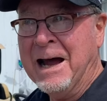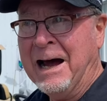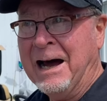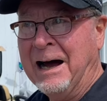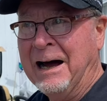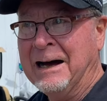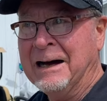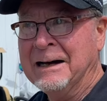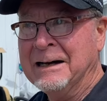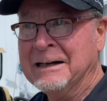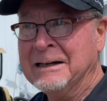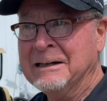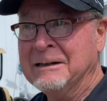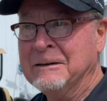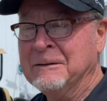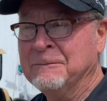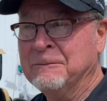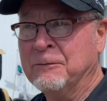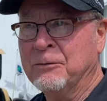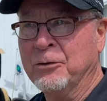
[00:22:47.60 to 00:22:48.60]

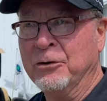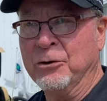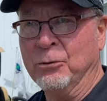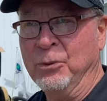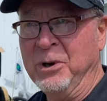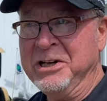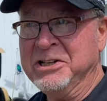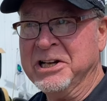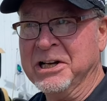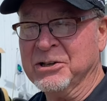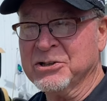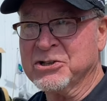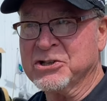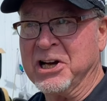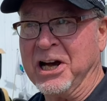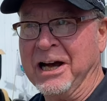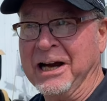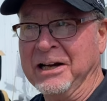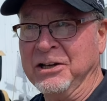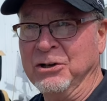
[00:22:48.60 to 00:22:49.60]
Uh, for the retail
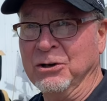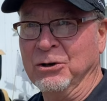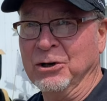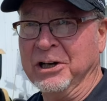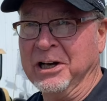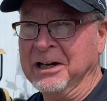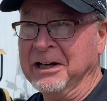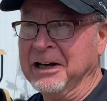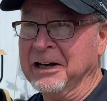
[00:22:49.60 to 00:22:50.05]
side, you're looking